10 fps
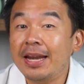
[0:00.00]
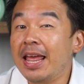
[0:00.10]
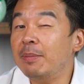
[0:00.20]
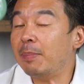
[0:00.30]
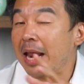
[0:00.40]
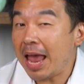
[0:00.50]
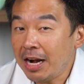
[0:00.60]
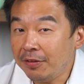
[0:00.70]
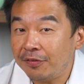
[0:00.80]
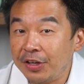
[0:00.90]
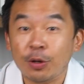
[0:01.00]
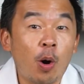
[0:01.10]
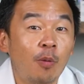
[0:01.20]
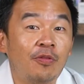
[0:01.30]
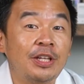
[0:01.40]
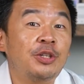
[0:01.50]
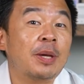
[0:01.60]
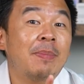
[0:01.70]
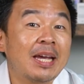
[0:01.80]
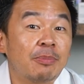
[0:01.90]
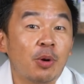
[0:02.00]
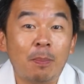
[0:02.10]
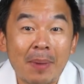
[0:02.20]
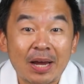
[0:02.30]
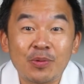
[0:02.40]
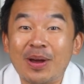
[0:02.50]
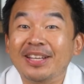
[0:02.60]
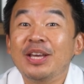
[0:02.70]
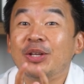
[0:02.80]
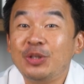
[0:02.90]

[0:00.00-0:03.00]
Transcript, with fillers: and then by the end of the video, hopefully you can make up your mind whether